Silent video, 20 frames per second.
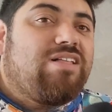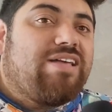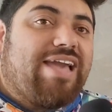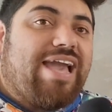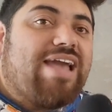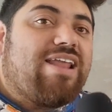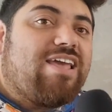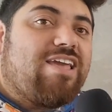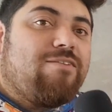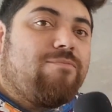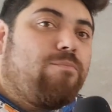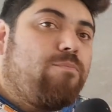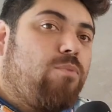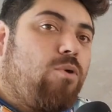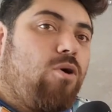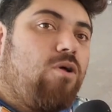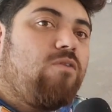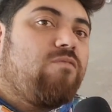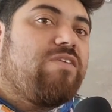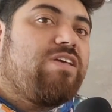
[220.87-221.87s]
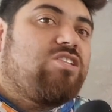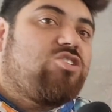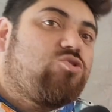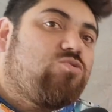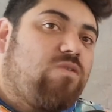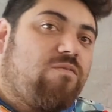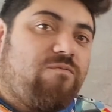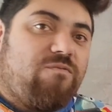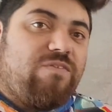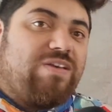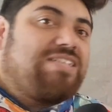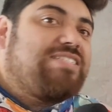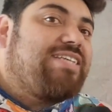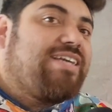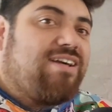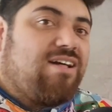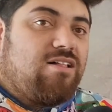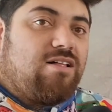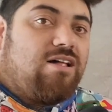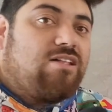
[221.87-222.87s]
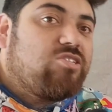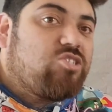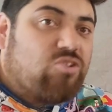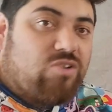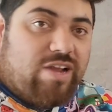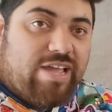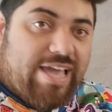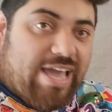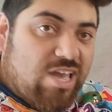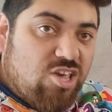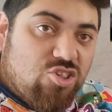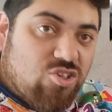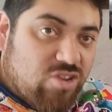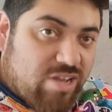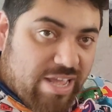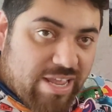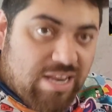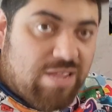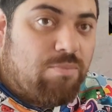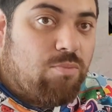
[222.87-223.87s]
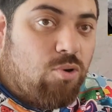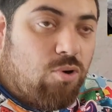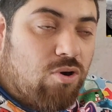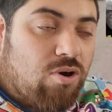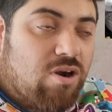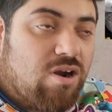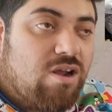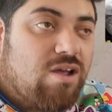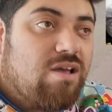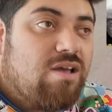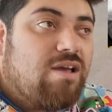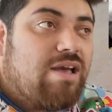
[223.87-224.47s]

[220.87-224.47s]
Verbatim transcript: get involved into a physical altercation anymore